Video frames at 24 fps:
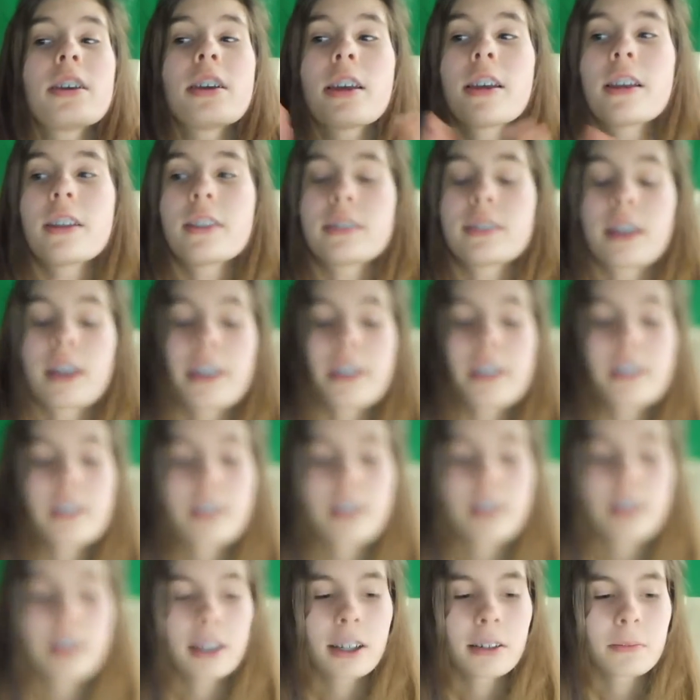It's like
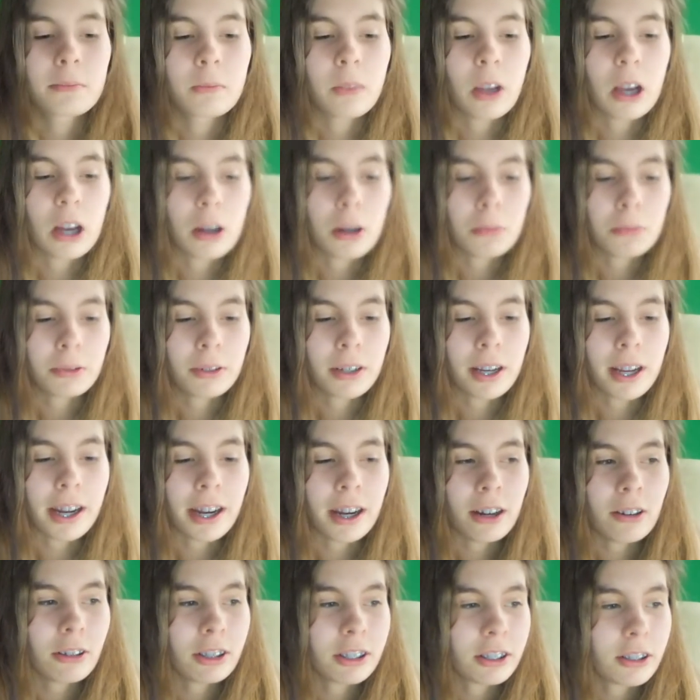up
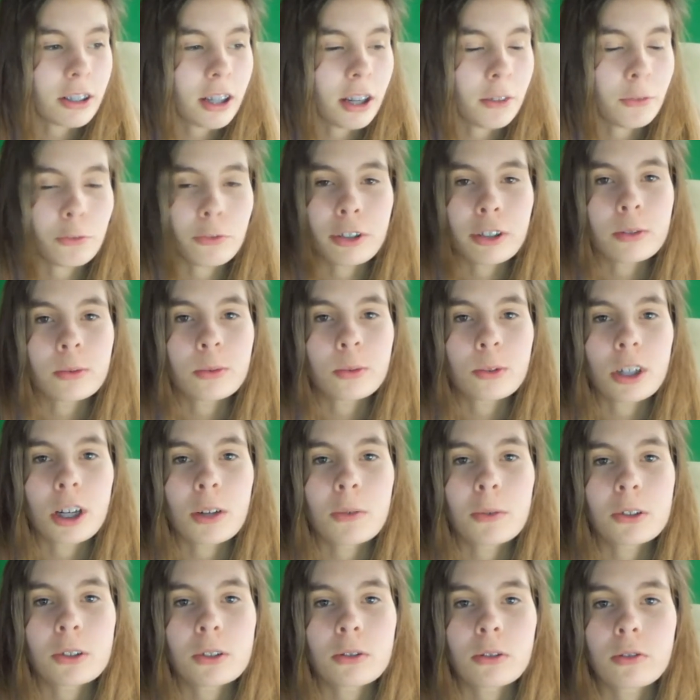now. It's got like 3
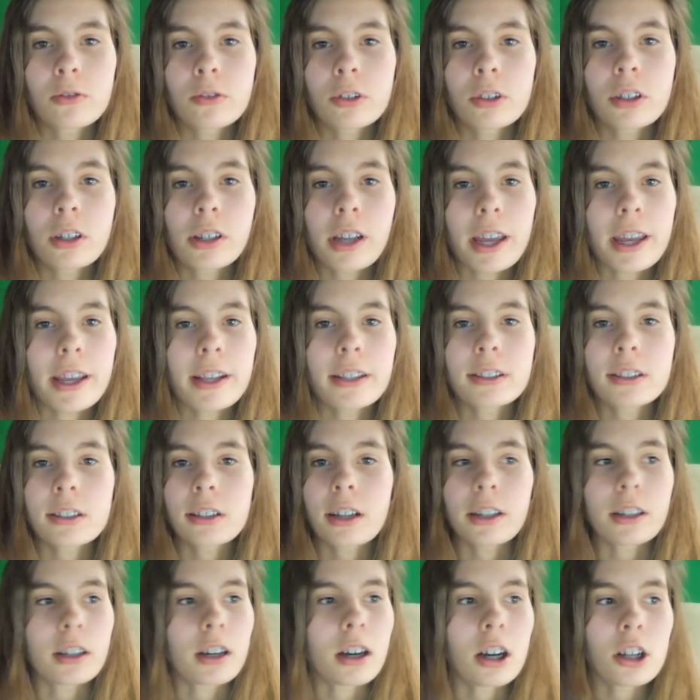subscribers, so if you could get it to
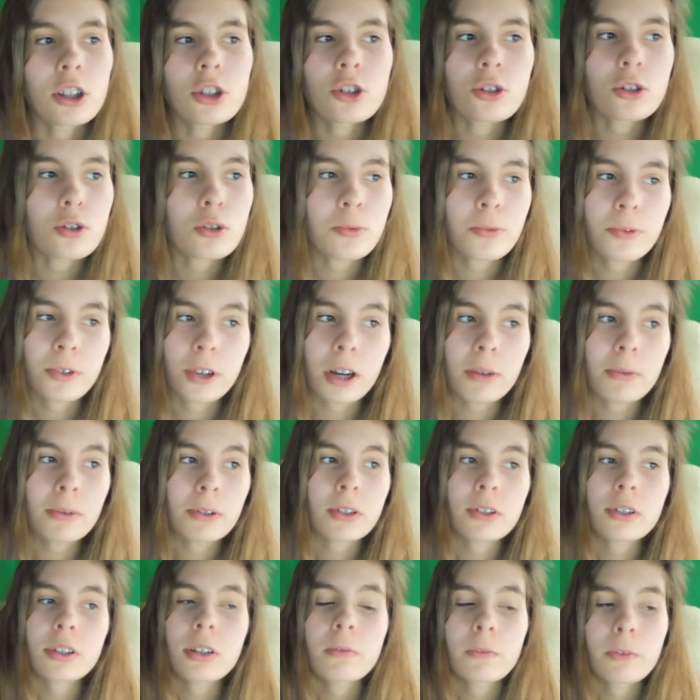like 100 subscribers
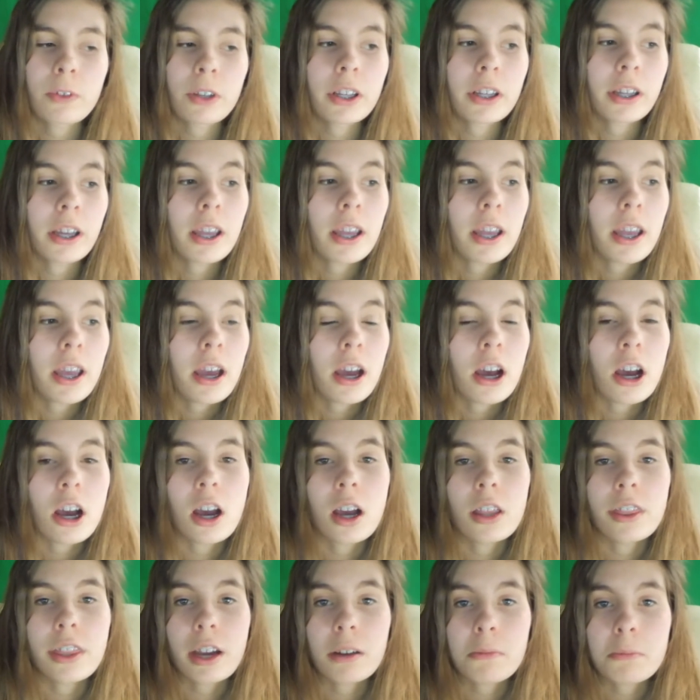or something,
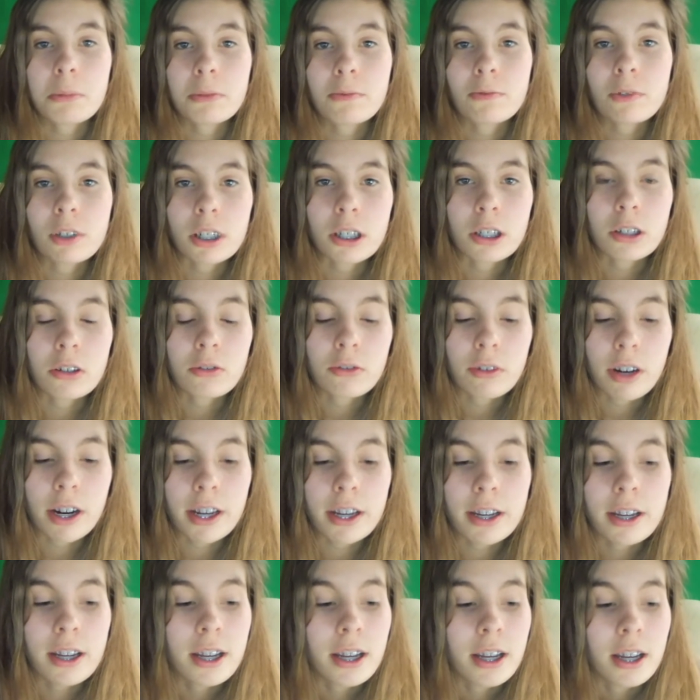that'd be really
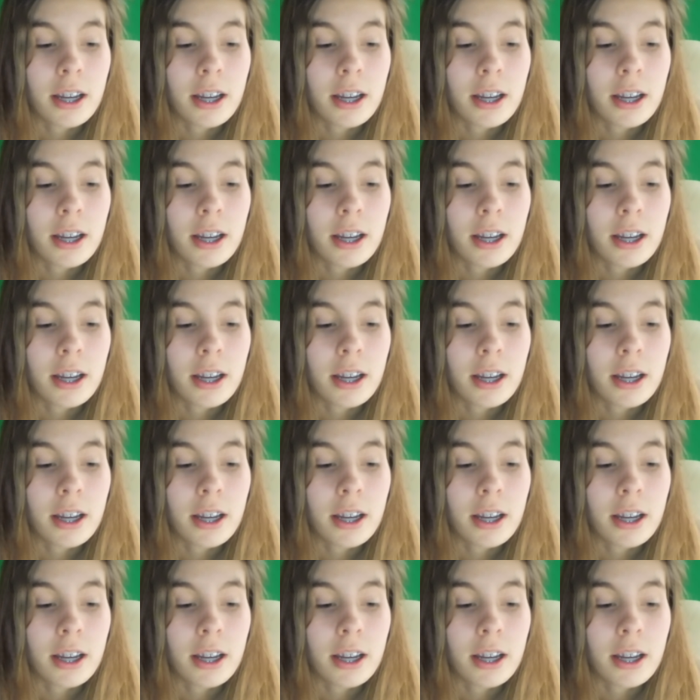great.